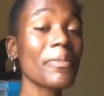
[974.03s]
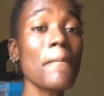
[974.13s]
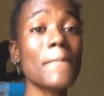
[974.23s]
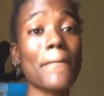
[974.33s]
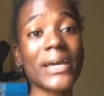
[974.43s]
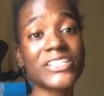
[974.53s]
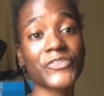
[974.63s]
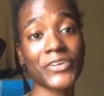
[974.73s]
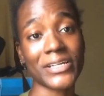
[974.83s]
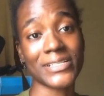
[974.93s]
my
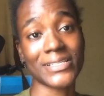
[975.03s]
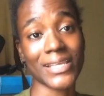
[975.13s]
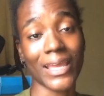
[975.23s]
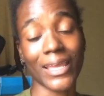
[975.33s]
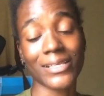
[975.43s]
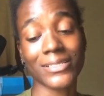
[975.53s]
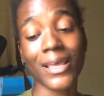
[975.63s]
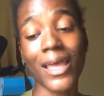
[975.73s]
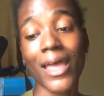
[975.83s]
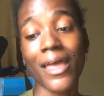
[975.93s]
best friend says
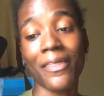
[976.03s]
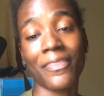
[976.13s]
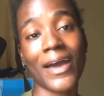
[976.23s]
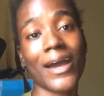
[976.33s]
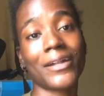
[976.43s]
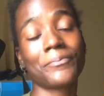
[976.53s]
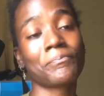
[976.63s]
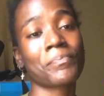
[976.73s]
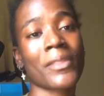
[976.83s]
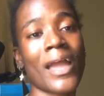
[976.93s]

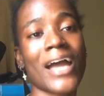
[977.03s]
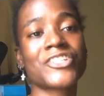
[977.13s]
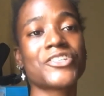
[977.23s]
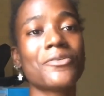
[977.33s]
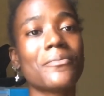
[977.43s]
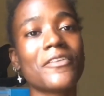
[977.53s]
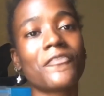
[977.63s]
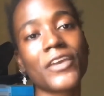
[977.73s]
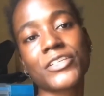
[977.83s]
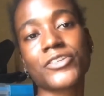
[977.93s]
that I shouldn't be
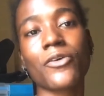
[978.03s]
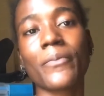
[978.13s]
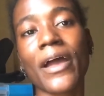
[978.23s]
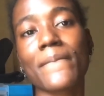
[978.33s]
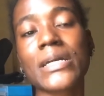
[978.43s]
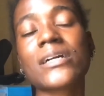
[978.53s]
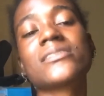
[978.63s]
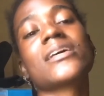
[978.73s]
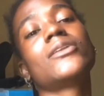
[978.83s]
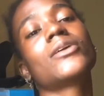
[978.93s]
phased out by it
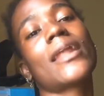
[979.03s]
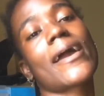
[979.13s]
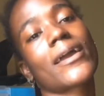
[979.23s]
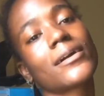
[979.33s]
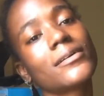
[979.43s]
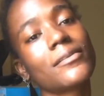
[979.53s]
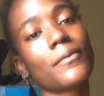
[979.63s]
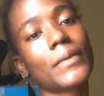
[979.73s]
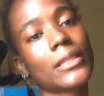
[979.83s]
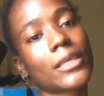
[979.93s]
because I look like
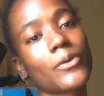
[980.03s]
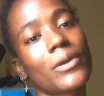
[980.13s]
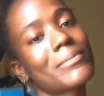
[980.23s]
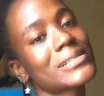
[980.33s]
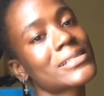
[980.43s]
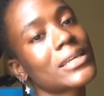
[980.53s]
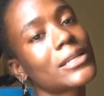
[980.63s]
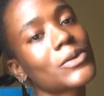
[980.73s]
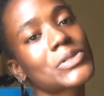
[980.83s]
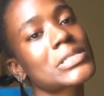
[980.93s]
the Milky Way. My
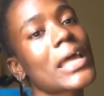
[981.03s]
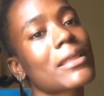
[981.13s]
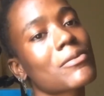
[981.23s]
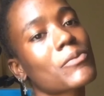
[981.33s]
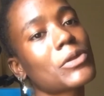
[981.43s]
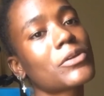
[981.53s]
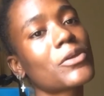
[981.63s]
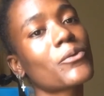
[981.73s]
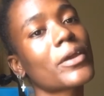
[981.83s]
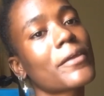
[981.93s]
skin looks like the
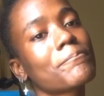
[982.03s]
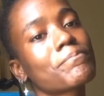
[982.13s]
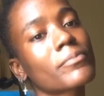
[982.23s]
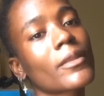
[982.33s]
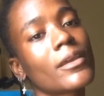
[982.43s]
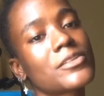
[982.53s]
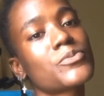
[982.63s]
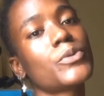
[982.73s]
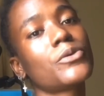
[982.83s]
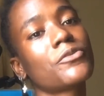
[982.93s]
Milky Way. It's
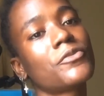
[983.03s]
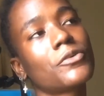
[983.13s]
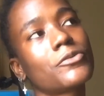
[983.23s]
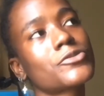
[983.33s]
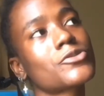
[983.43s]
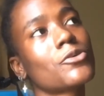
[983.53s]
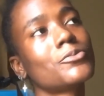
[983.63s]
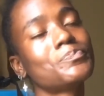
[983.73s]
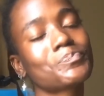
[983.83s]
beautiful. So